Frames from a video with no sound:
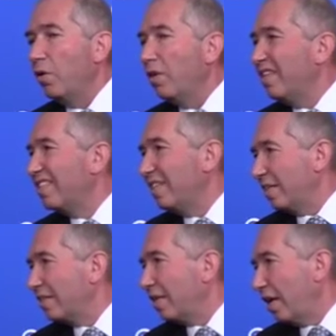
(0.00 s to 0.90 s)
all these
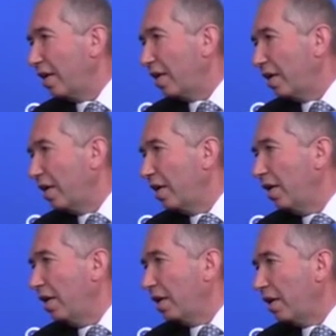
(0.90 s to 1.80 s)
things can really
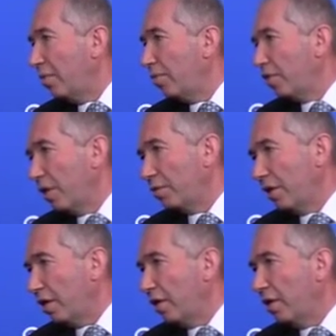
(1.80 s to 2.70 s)
come without
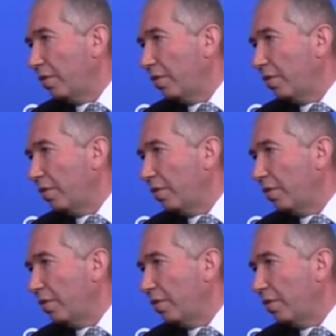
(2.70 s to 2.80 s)
any